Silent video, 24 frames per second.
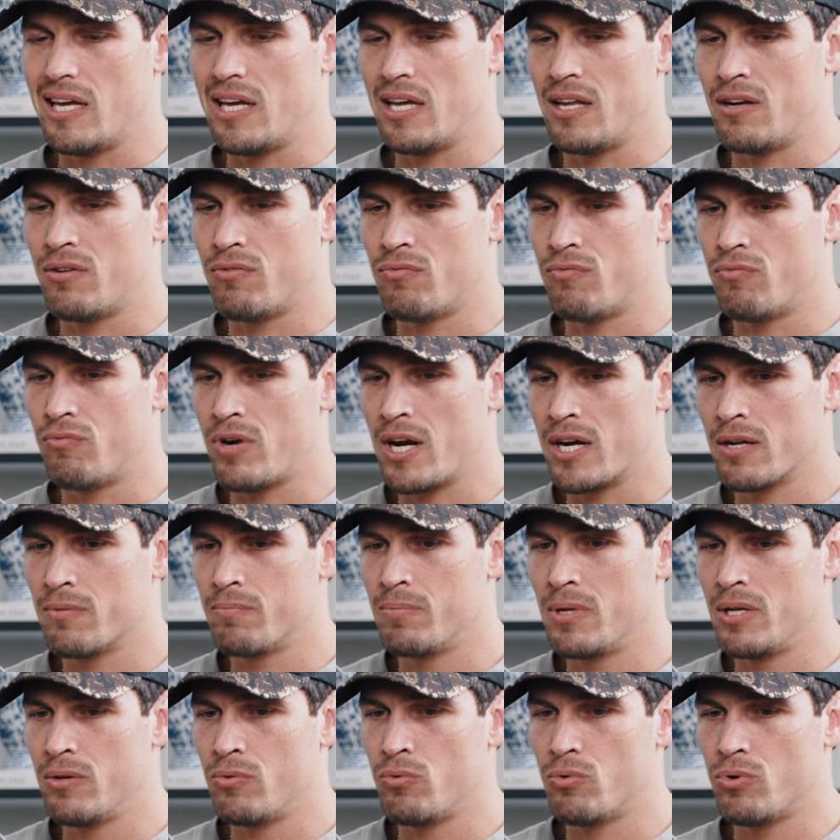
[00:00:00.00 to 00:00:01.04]
and
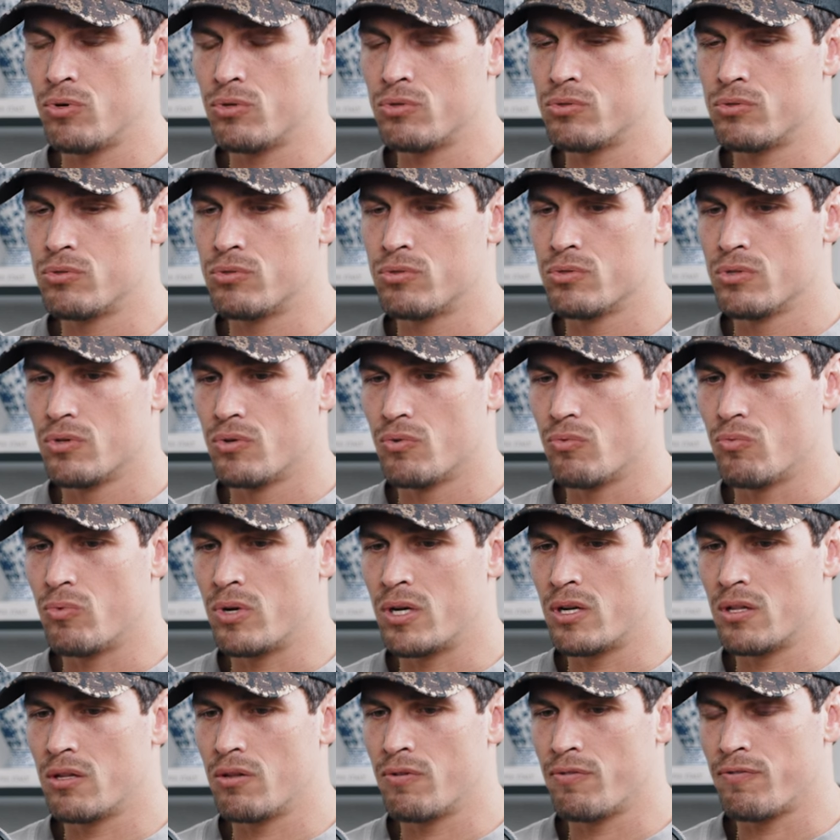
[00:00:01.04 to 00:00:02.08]
rugby was
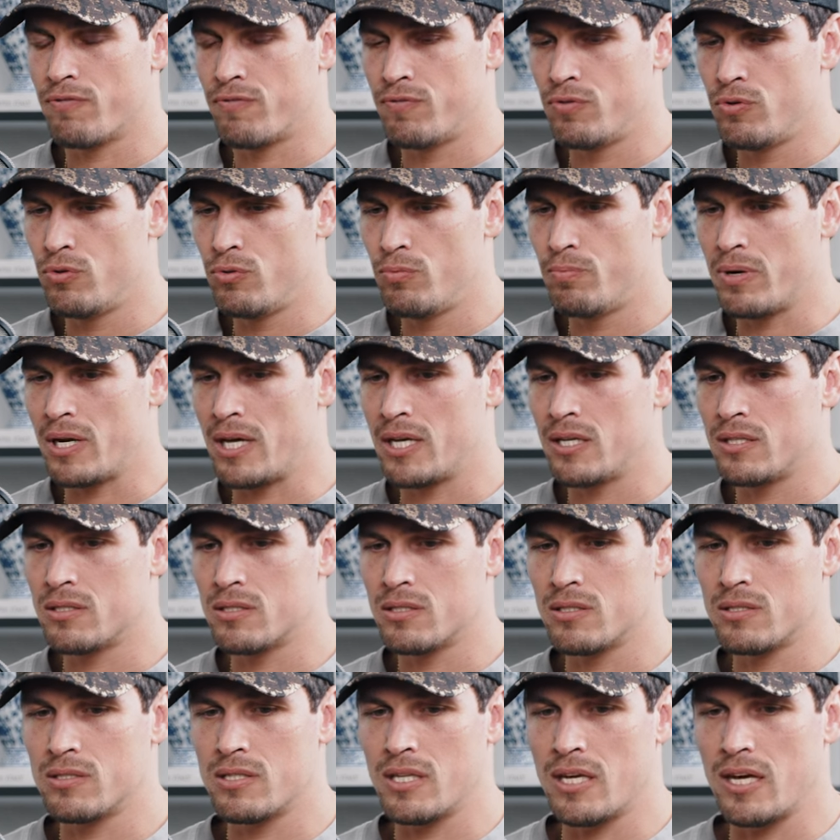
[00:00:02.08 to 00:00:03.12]
one of the few
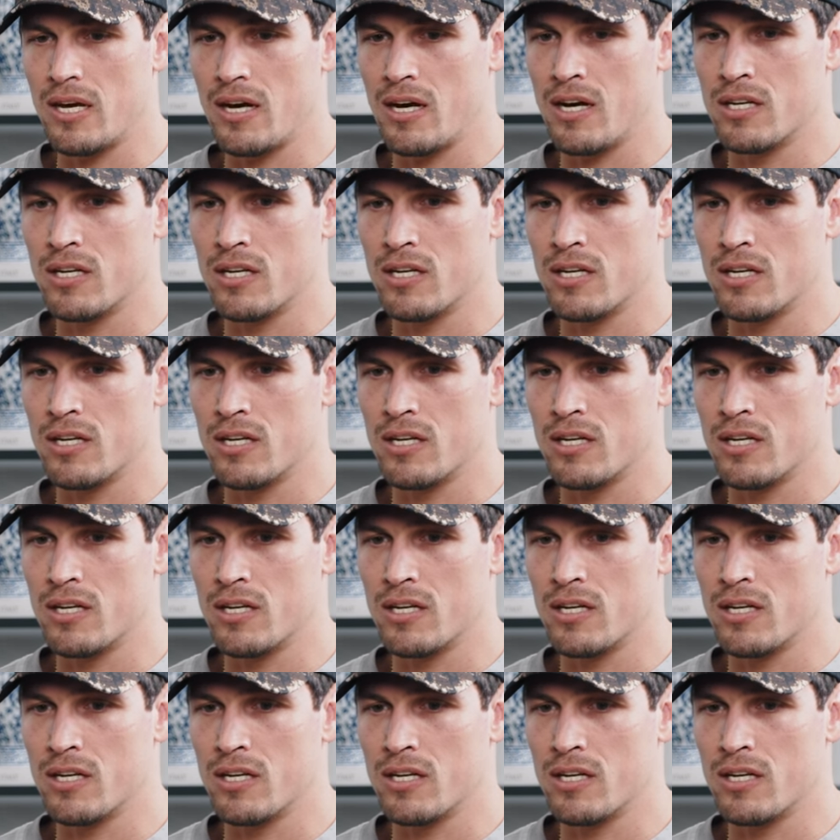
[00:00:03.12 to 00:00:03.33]
places that